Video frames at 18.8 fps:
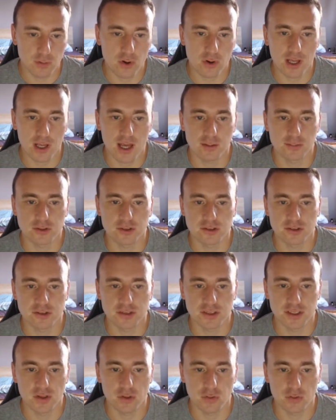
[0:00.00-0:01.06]
pawn captures on
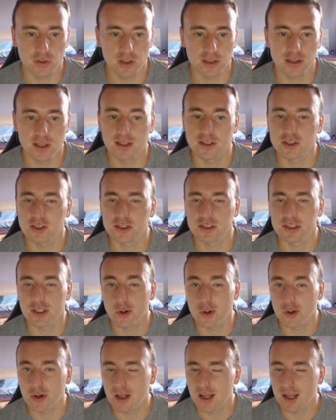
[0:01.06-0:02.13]
c3, and then just
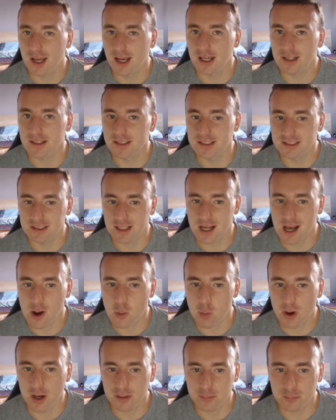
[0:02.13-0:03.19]
look at this
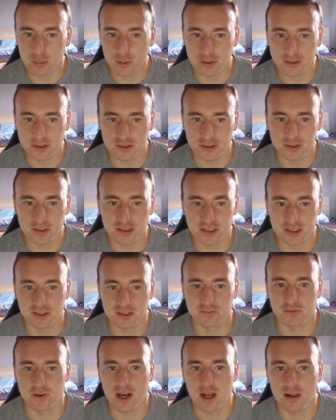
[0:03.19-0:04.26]
white pawns on the c
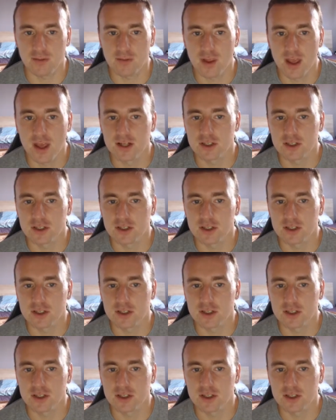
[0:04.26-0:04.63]
file.